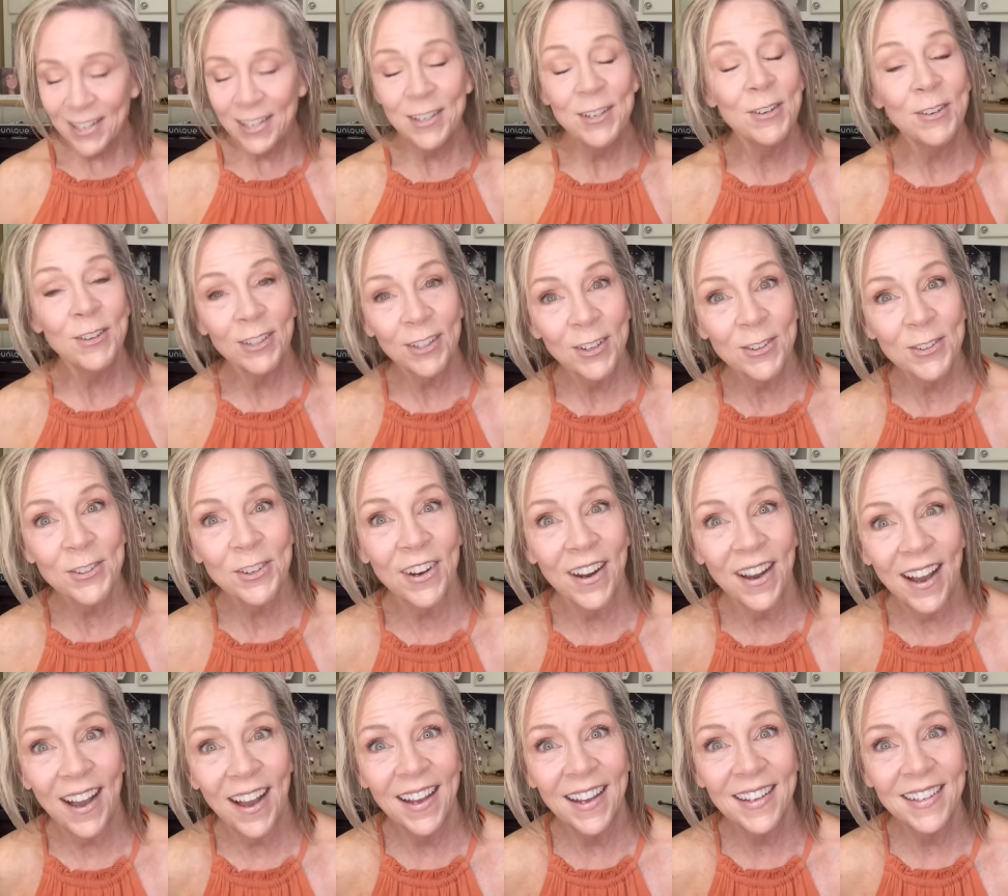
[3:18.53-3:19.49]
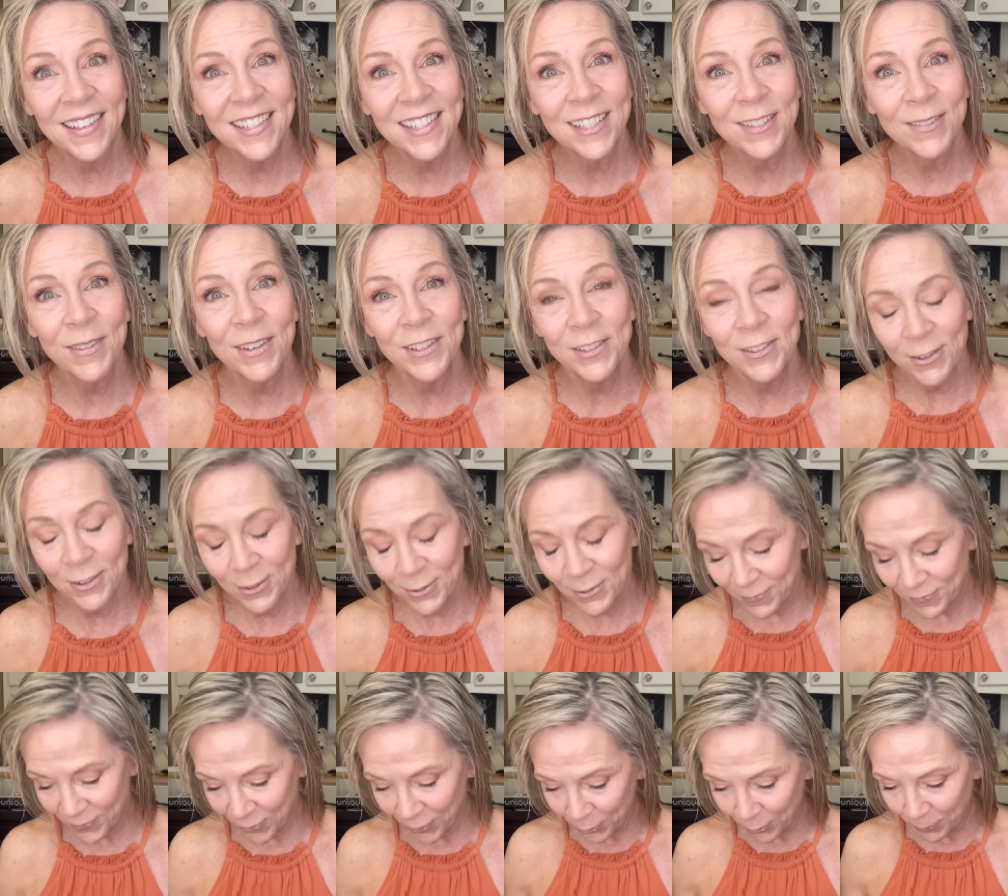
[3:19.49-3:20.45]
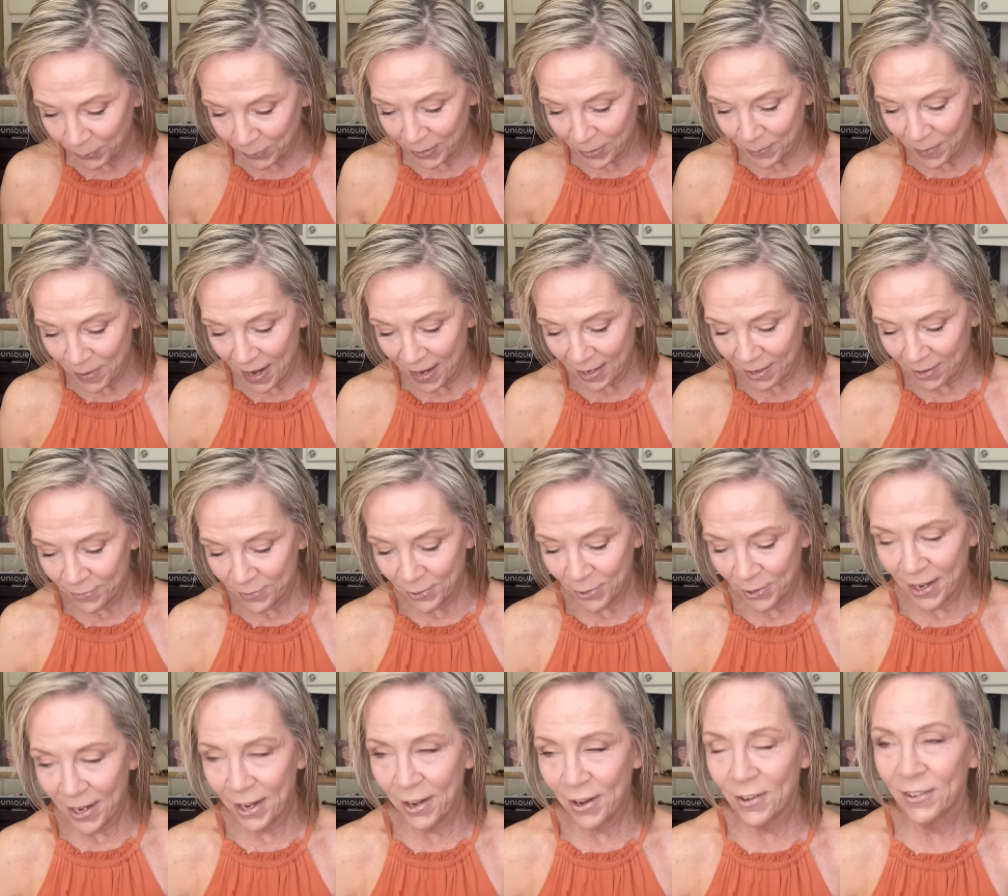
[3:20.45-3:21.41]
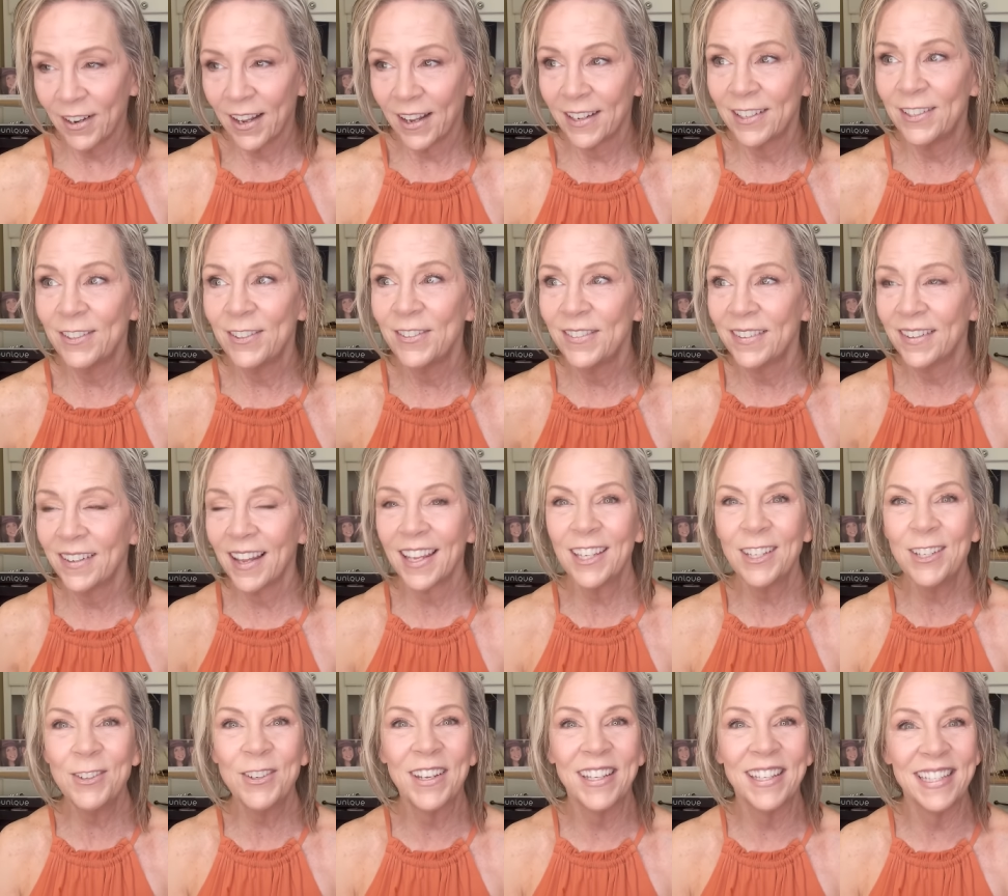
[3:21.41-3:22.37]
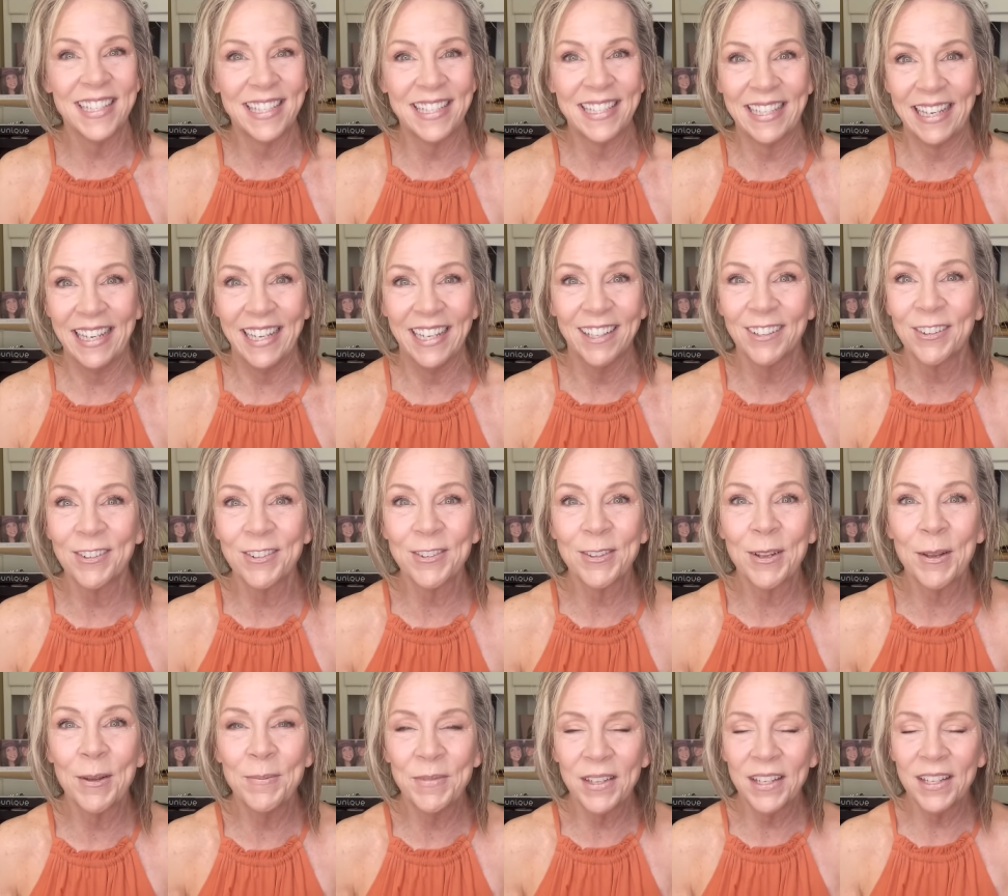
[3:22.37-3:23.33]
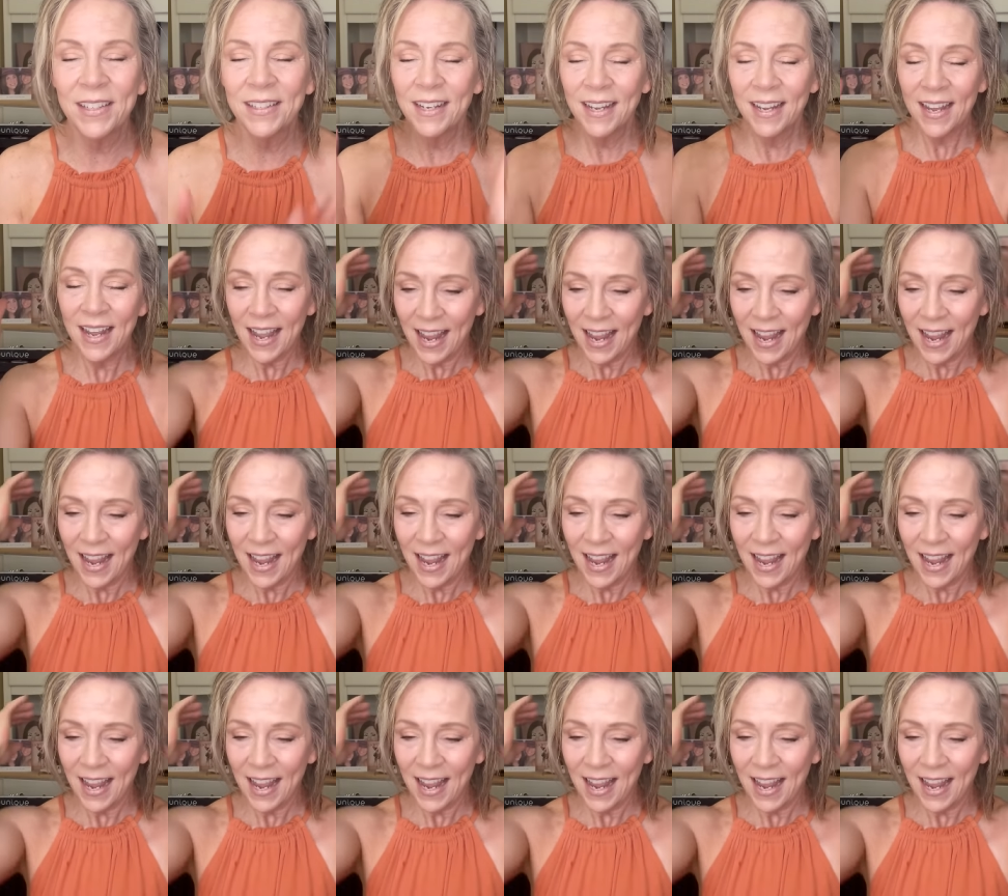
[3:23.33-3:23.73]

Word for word: Do you close your eyes when you're fooling with the back of your hair, like you like you can see it or something?